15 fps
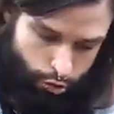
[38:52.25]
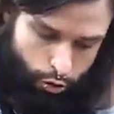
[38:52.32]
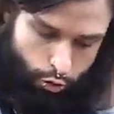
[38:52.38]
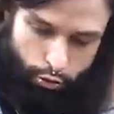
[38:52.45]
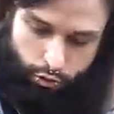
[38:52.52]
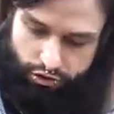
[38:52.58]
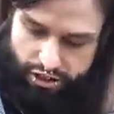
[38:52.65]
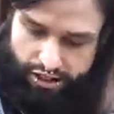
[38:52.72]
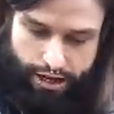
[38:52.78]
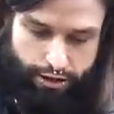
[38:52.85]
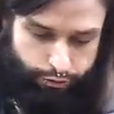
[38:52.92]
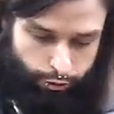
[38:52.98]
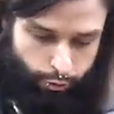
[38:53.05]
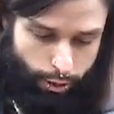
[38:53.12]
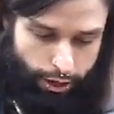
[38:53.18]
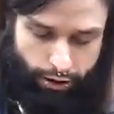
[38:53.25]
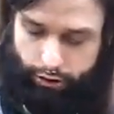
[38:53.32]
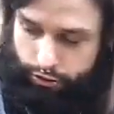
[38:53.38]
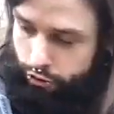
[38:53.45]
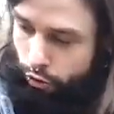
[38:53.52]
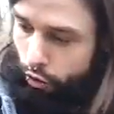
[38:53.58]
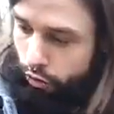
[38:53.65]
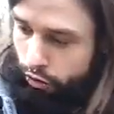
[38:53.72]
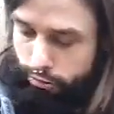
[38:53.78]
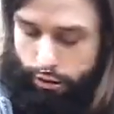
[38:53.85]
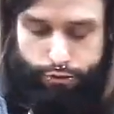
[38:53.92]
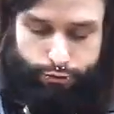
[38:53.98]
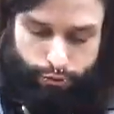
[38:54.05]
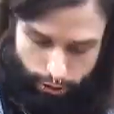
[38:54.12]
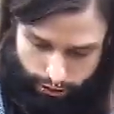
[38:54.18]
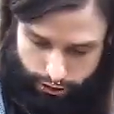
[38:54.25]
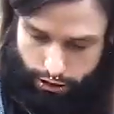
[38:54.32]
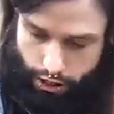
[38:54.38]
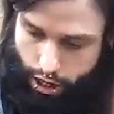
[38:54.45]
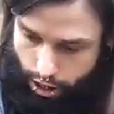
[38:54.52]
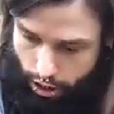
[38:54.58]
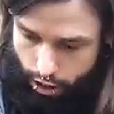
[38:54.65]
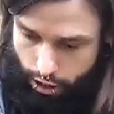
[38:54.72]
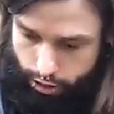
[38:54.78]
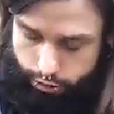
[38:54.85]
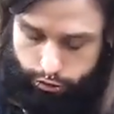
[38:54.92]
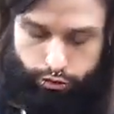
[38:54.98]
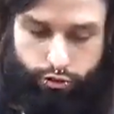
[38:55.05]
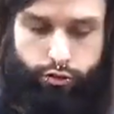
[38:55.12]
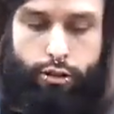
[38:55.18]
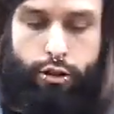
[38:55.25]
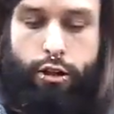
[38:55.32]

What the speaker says: oozing everywhere, it's all over my fucking hands,